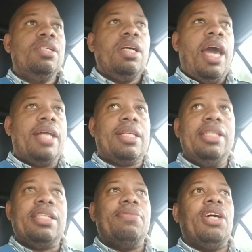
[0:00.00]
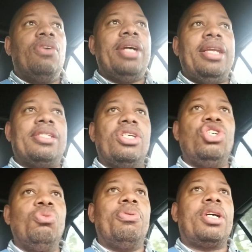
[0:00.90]
athletes have donated to
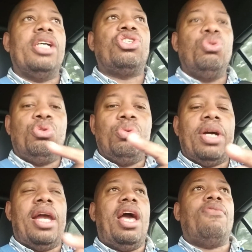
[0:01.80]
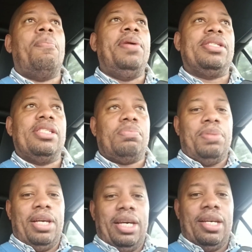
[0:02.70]
you because you do not have a business
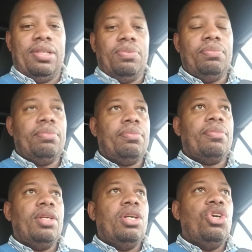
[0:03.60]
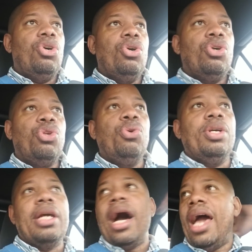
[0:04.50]
plan. You do
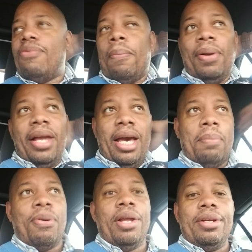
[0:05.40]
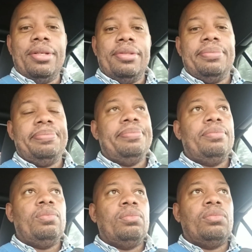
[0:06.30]
not have a plan, brother.
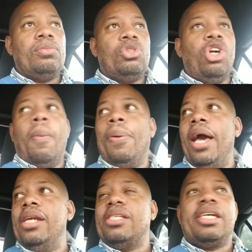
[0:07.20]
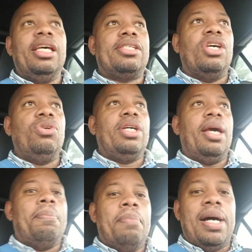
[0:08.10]
Your plan is to continue to
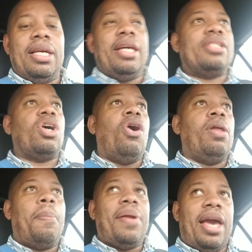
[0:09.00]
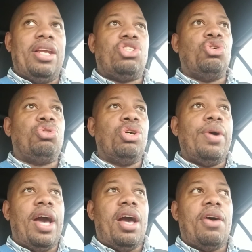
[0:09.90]
get money. That's the only plan that you do
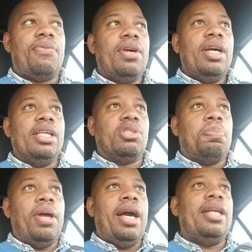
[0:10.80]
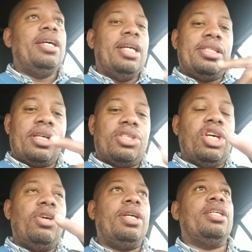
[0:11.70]
have. The plan is to
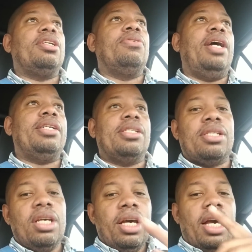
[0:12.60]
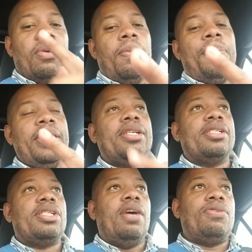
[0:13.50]
continue to get donations and repeat
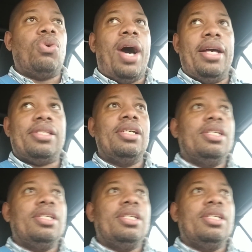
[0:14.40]
yourself twice